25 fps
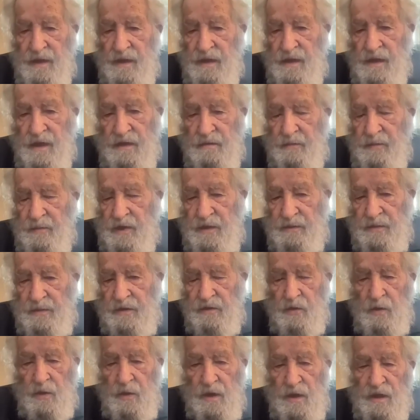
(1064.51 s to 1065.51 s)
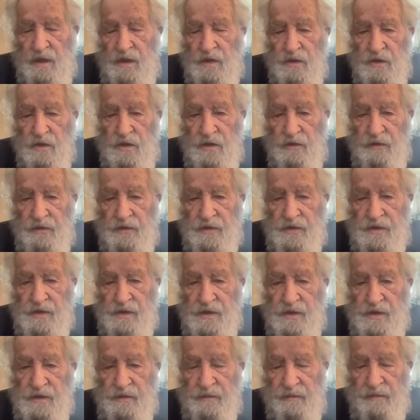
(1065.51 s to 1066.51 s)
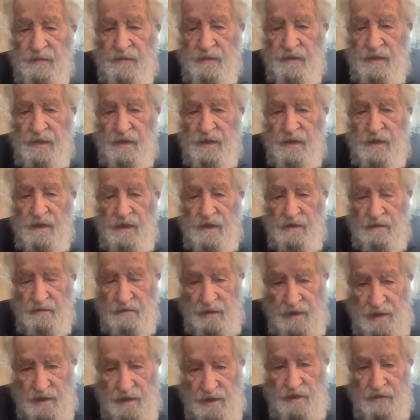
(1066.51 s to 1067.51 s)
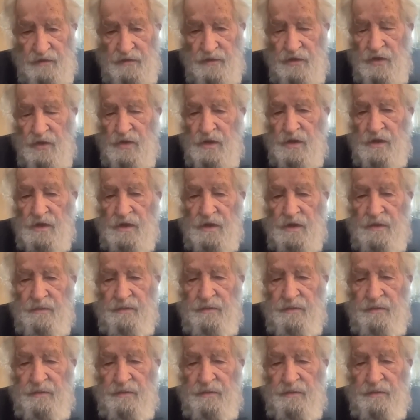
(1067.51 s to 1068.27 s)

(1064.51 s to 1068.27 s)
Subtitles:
not people who work in offices. We live longer.